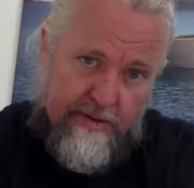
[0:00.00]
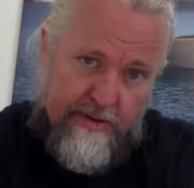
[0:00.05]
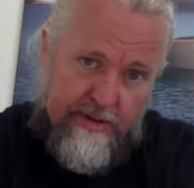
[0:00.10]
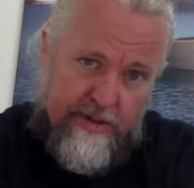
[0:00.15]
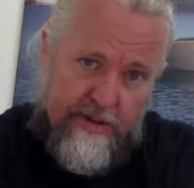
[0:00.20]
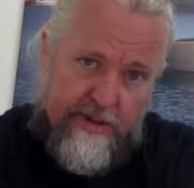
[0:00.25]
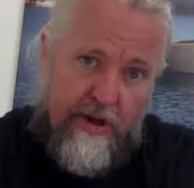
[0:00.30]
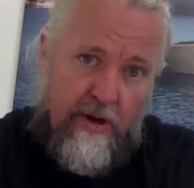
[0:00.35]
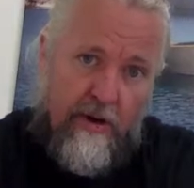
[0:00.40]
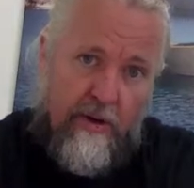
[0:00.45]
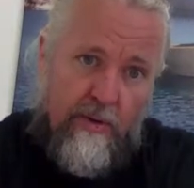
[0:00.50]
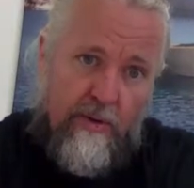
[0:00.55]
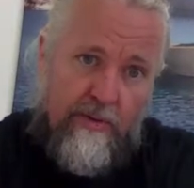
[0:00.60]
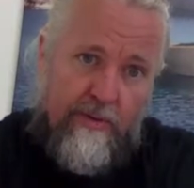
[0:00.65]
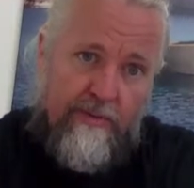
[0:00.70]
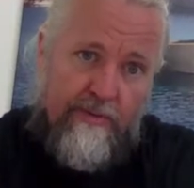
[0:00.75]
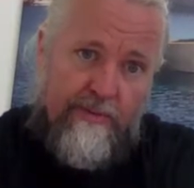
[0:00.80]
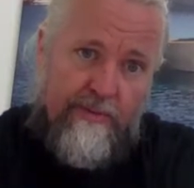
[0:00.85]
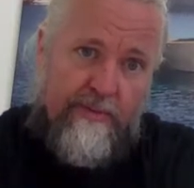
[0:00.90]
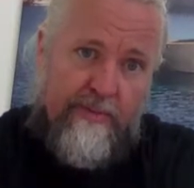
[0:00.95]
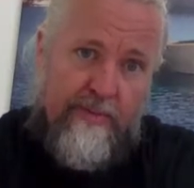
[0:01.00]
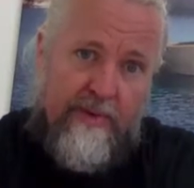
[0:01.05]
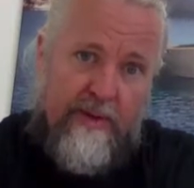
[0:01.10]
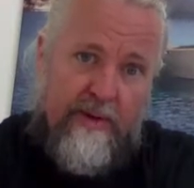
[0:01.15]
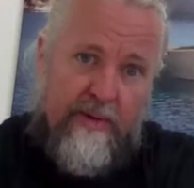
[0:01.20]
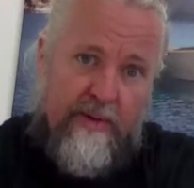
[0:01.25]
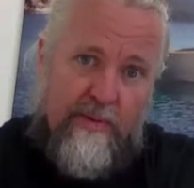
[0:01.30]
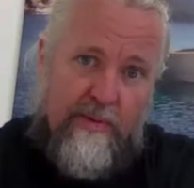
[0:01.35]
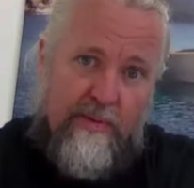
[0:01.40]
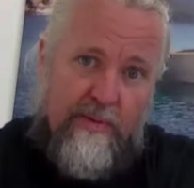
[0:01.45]
So
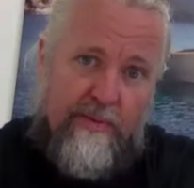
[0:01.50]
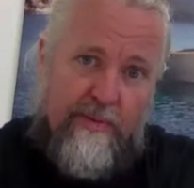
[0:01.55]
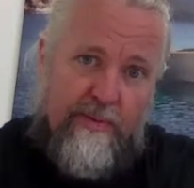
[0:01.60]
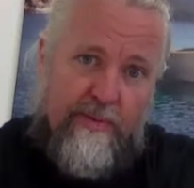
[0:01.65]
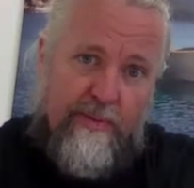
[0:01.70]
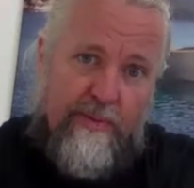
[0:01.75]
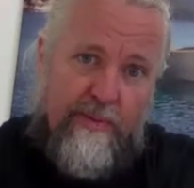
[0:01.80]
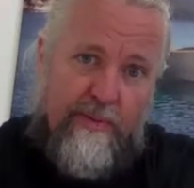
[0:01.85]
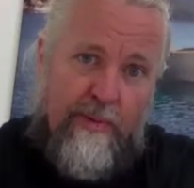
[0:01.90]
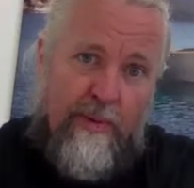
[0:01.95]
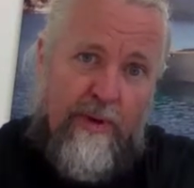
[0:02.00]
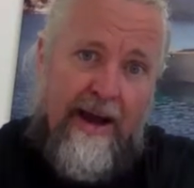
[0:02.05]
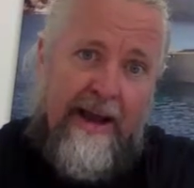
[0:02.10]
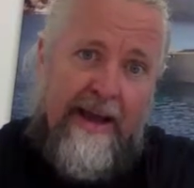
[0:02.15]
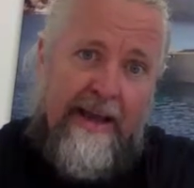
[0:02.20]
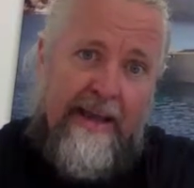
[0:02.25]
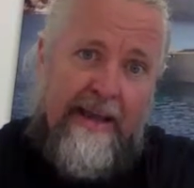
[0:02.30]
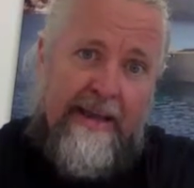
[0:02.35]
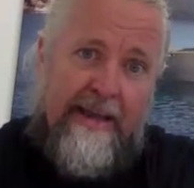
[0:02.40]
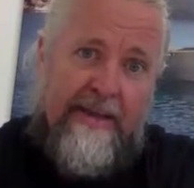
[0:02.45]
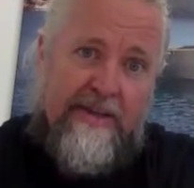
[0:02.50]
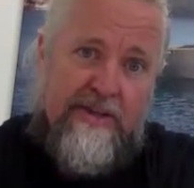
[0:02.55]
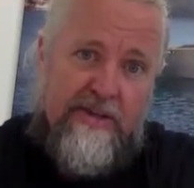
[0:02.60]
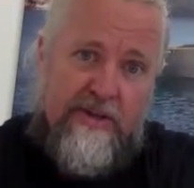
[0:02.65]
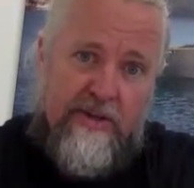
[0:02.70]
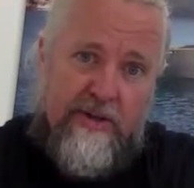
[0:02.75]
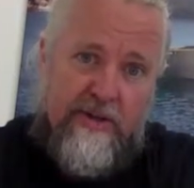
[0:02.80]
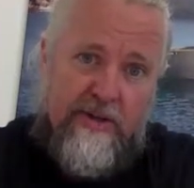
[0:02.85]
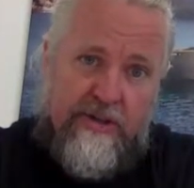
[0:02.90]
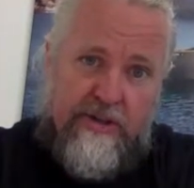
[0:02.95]
why
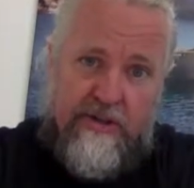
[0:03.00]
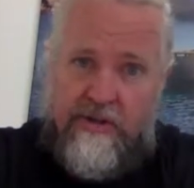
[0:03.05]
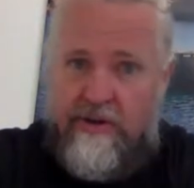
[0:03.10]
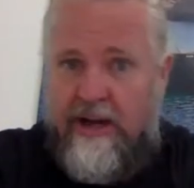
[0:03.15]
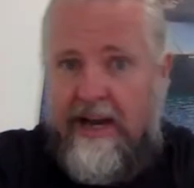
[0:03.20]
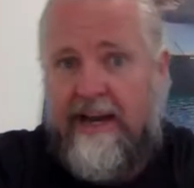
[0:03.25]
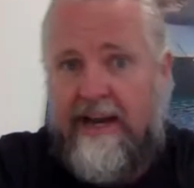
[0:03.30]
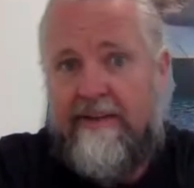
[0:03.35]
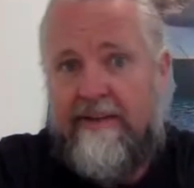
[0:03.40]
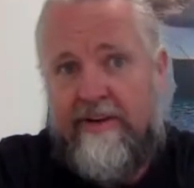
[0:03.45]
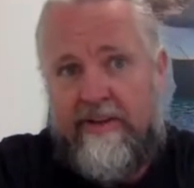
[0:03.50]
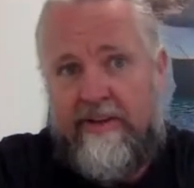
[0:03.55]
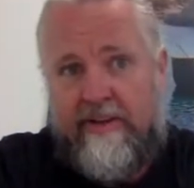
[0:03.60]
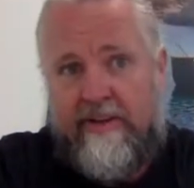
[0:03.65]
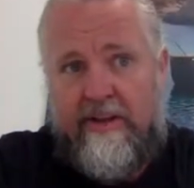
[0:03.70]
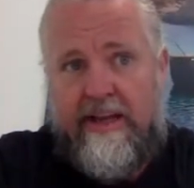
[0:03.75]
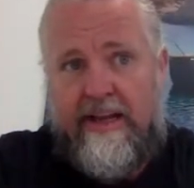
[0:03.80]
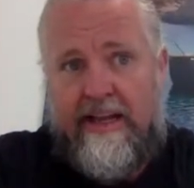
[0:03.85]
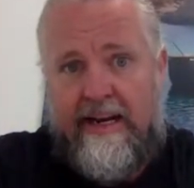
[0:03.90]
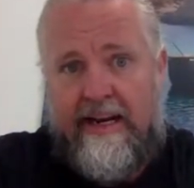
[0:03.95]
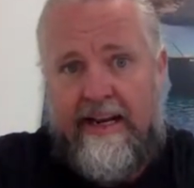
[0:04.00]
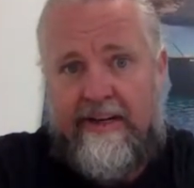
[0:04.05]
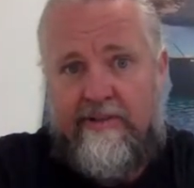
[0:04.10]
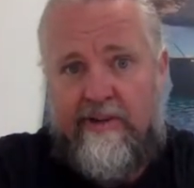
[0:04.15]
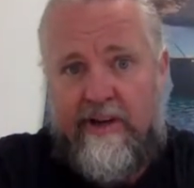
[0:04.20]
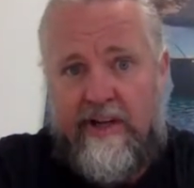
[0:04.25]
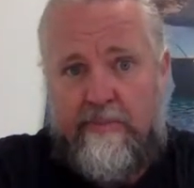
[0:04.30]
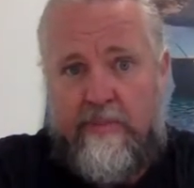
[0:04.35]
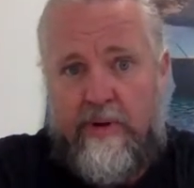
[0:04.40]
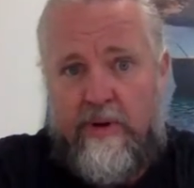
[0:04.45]
should you have an
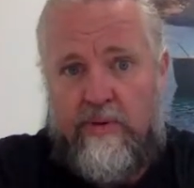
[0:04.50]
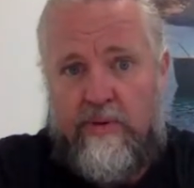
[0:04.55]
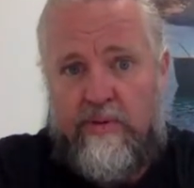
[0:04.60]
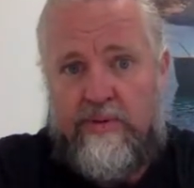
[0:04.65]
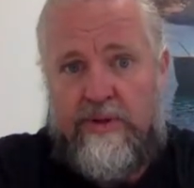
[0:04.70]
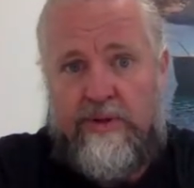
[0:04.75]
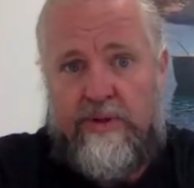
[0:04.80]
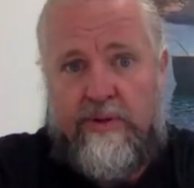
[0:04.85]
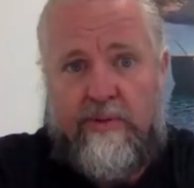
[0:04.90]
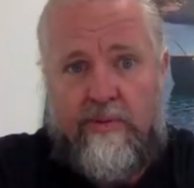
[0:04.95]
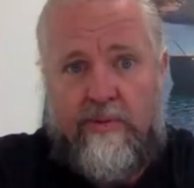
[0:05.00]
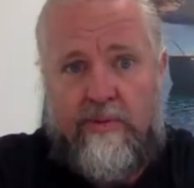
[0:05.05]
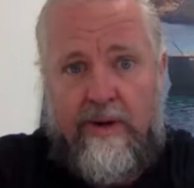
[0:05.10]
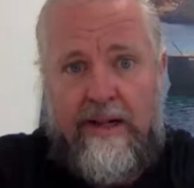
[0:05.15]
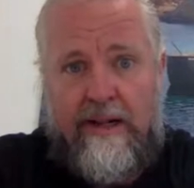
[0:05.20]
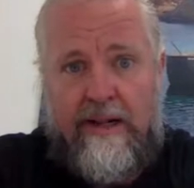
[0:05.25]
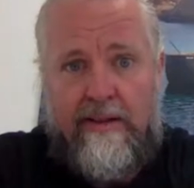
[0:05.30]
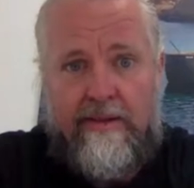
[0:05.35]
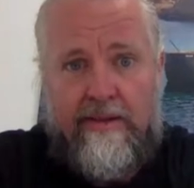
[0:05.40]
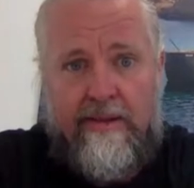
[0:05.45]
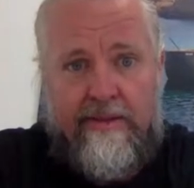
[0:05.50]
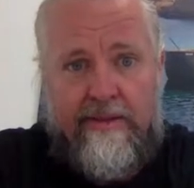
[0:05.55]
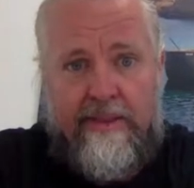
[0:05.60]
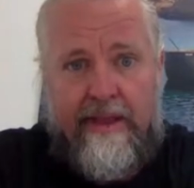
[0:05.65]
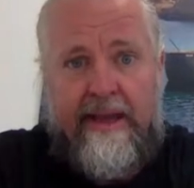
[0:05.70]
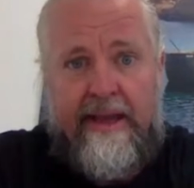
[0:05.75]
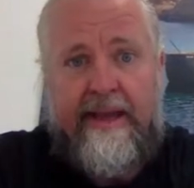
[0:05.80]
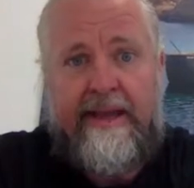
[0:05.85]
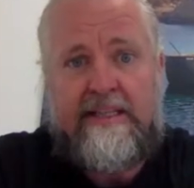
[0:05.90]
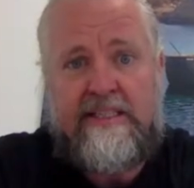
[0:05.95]
electric boat? Well,
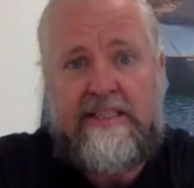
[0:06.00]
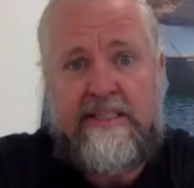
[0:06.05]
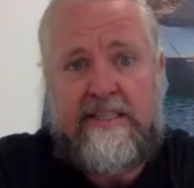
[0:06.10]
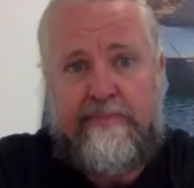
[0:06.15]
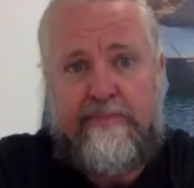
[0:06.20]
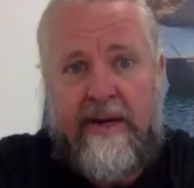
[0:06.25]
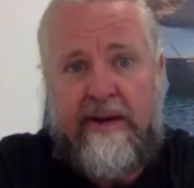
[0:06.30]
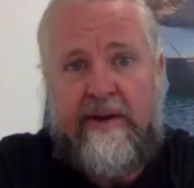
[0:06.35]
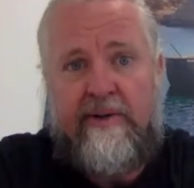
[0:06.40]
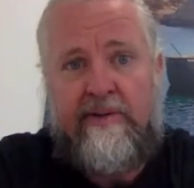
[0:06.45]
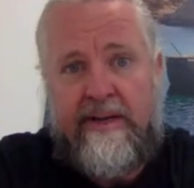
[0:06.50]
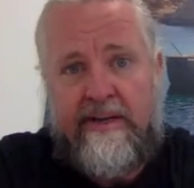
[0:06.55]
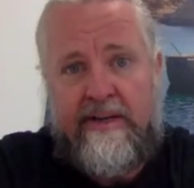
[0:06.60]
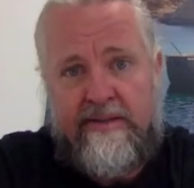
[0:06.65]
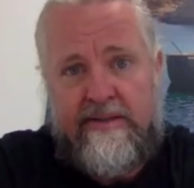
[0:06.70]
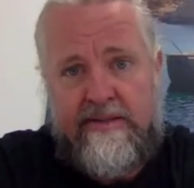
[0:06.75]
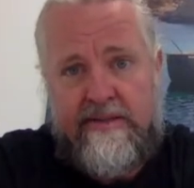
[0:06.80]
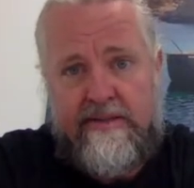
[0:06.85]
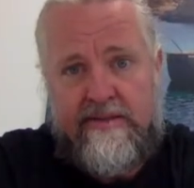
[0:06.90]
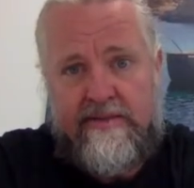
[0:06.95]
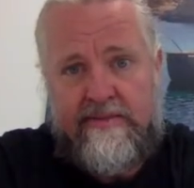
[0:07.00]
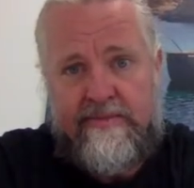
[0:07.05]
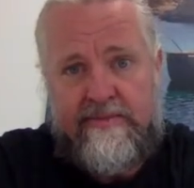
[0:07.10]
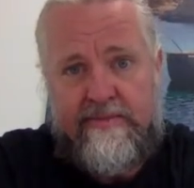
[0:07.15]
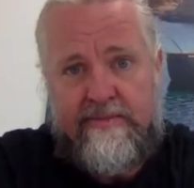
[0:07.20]
the experience